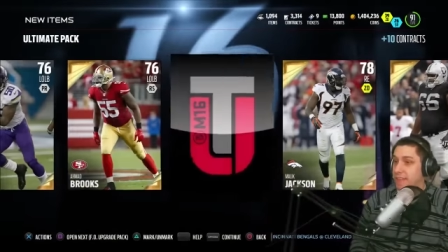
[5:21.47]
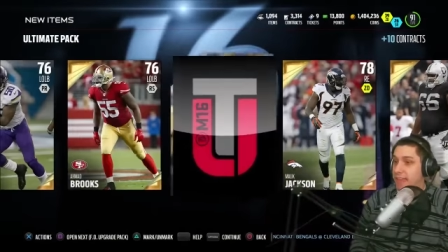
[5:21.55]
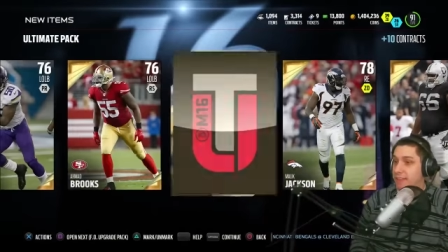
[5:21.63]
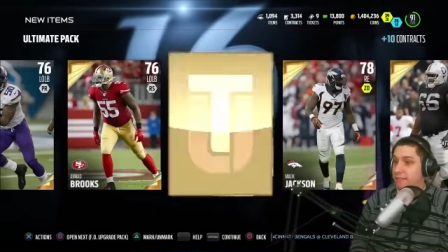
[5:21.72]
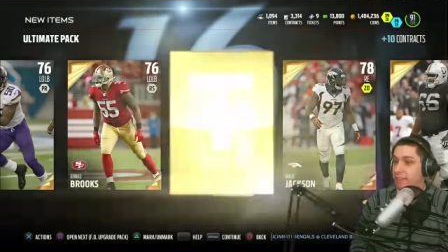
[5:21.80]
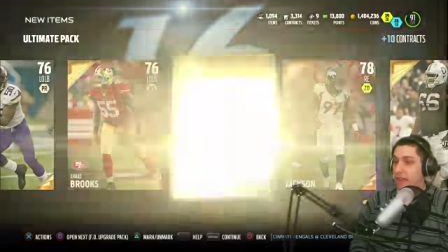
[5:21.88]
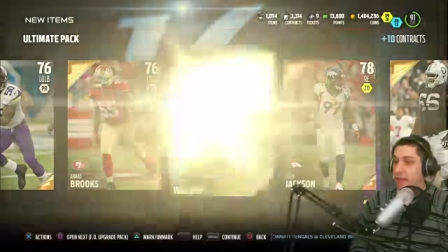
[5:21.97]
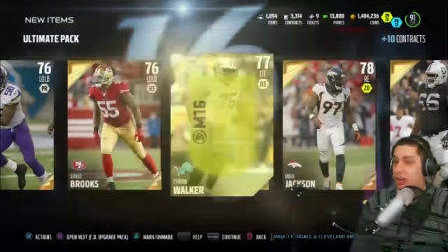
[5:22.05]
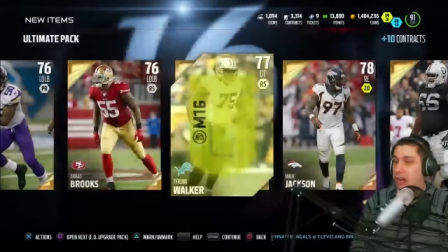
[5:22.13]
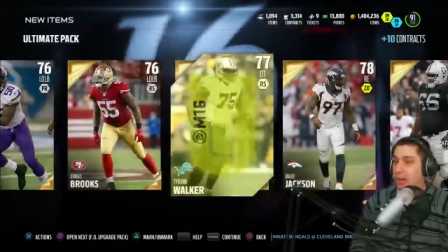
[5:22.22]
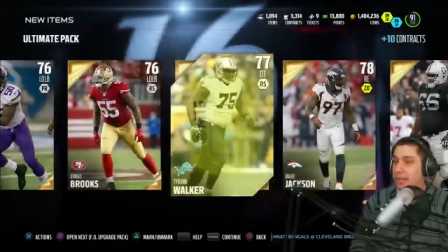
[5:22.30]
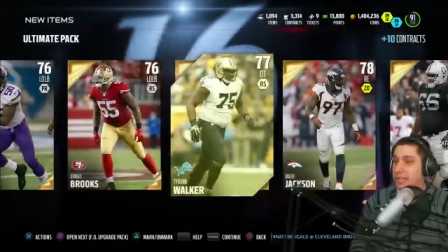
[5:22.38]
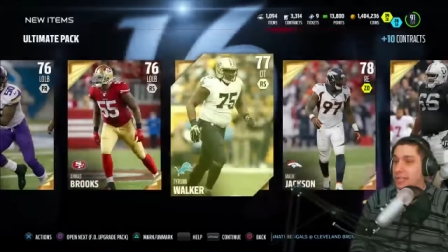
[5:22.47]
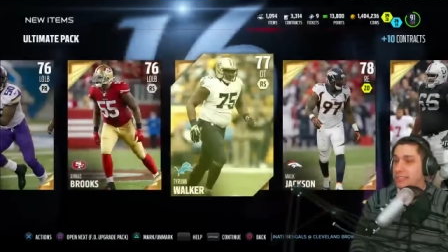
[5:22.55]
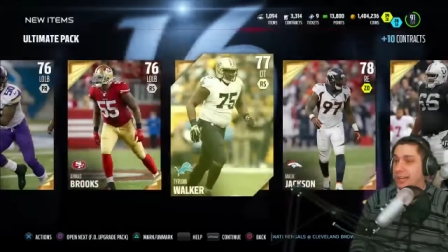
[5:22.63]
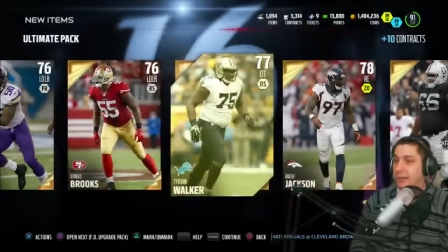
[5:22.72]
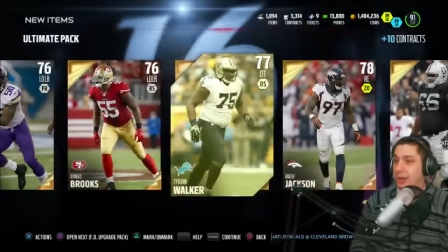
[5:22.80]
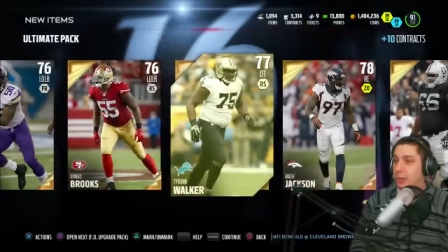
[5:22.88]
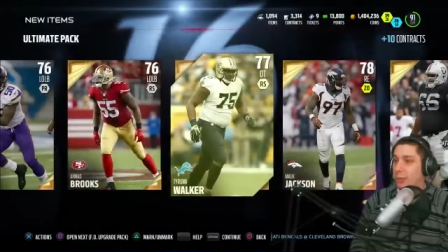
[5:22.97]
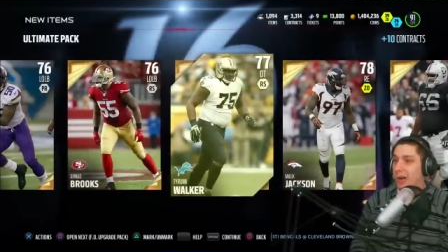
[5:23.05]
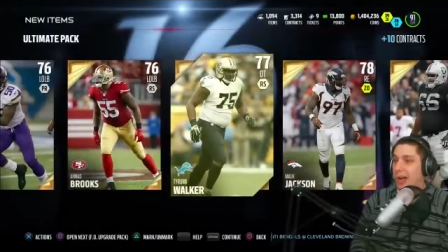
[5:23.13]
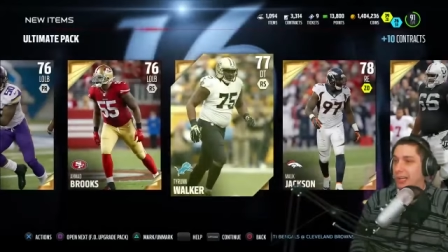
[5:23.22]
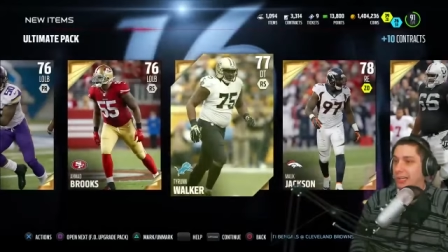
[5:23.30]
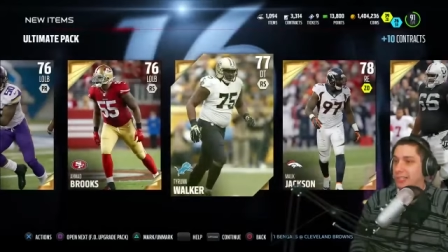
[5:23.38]
then final card, Tyron
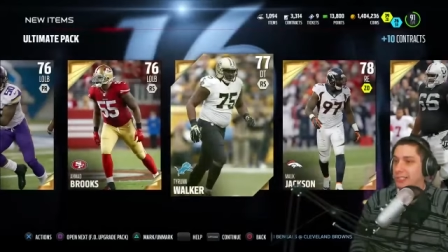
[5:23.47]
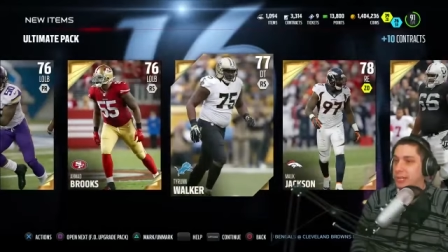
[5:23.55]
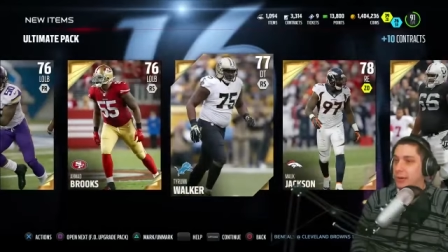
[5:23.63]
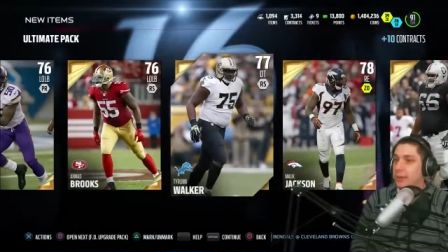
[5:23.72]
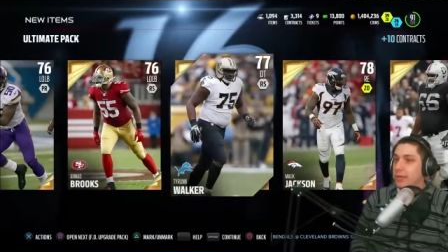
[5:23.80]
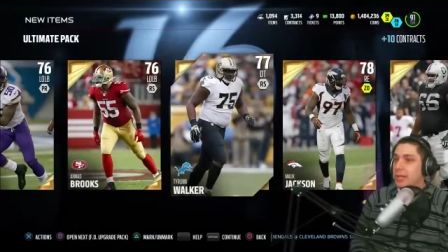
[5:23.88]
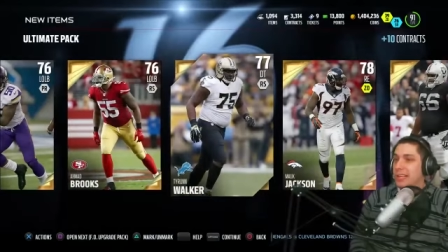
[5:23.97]
Walker. So